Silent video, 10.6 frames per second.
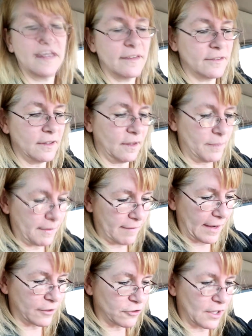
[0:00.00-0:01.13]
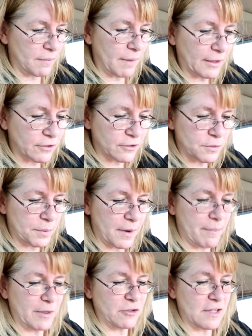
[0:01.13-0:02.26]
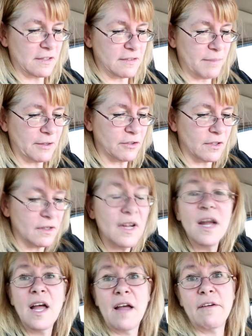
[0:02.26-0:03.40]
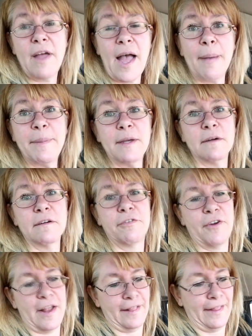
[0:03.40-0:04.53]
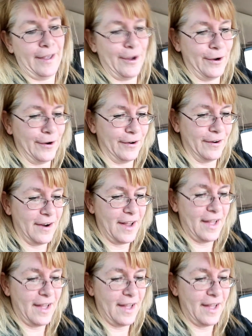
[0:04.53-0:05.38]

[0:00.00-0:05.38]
It gives her a little bit of energy, makes her super ambitious, makes her happier, friendlier.